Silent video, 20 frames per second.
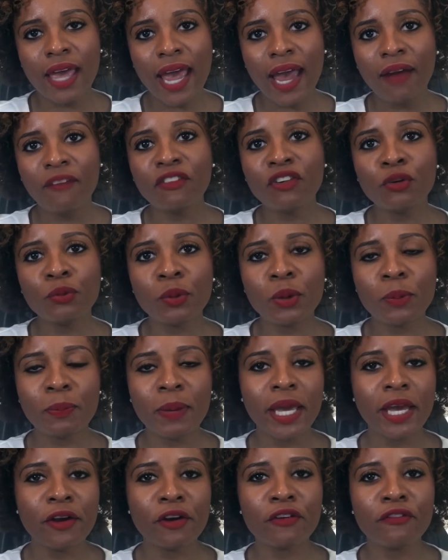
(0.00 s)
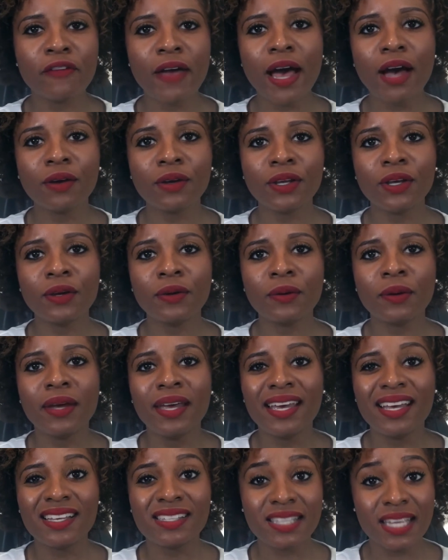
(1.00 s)
after repair value
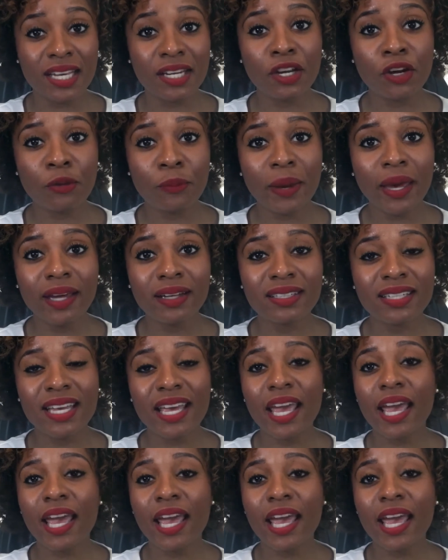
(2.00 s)
is incorrect,